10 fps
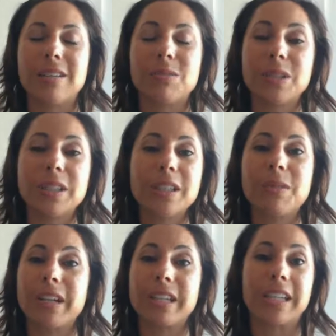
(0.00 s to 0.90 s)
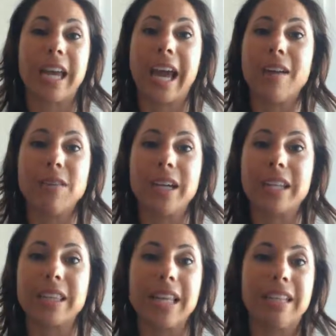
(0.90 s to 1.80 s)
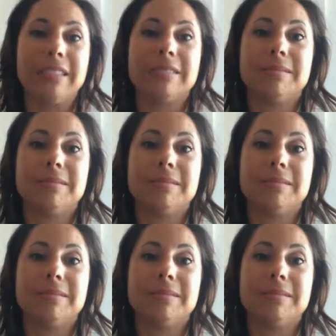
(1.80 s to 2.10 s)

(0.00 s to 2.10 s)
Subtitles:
really wreaking havoc, then